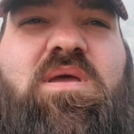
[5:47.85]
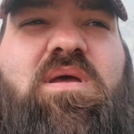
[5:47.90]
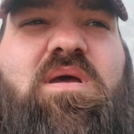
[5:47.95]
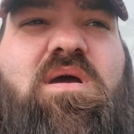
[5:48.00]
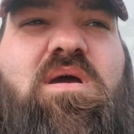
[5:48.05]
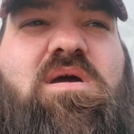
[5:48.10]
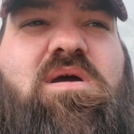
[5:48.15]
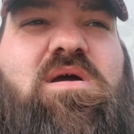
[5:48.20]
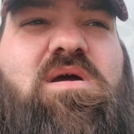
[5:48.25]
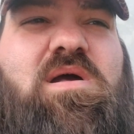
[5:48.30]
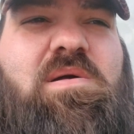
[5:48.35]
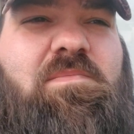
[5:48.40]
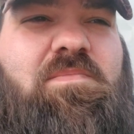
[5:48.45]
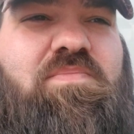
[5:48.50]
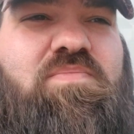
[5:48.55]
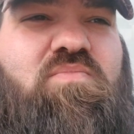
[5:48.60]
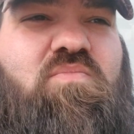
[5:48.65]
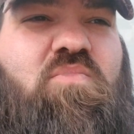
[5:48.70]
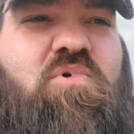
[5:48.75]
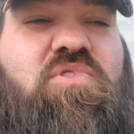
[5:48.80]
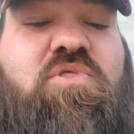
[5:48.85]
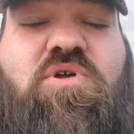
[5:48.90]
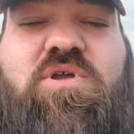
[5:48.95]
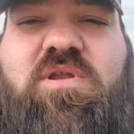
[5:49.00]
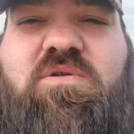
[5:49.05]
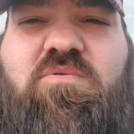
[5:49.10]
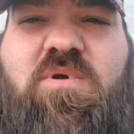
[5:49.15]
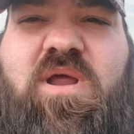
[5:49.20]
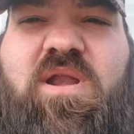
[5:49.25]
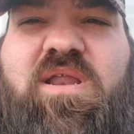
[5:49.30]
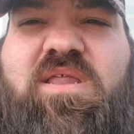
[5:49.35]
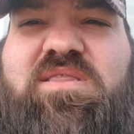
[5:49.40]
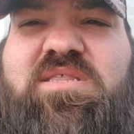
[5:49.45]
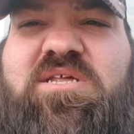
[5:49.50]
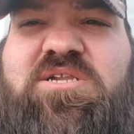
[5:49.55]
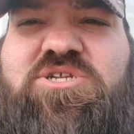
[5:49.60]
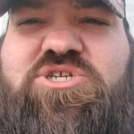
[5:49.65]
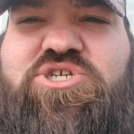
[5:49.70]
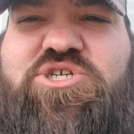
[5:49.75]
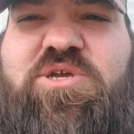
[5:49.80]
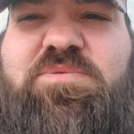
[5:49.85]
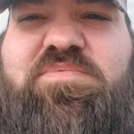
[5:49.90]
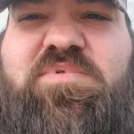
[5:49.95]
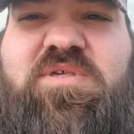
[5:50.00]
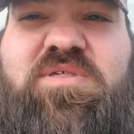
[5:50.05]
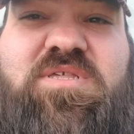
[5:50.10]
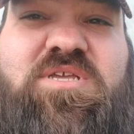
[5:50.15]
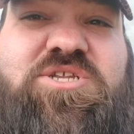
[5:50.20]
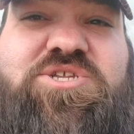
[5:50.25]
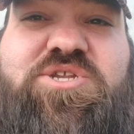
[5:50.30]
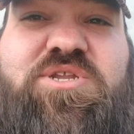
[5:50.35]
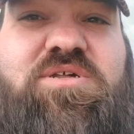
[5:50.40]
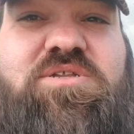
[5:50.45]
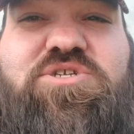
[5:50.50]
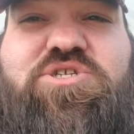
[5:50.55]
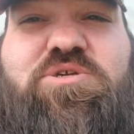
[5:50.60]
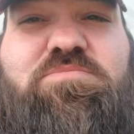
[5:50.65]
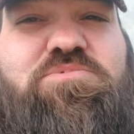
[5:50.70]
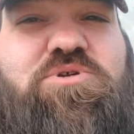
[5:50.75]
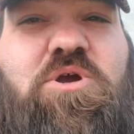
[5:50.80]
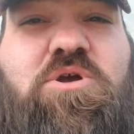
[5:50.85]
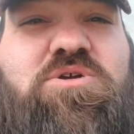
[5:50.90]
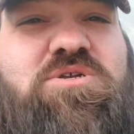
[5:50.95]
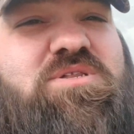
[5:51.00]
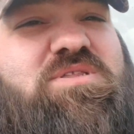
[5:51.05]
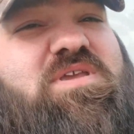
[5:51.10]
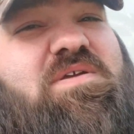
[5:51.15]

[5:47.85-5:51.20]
Um, was looking around at dealerships because each dealership charges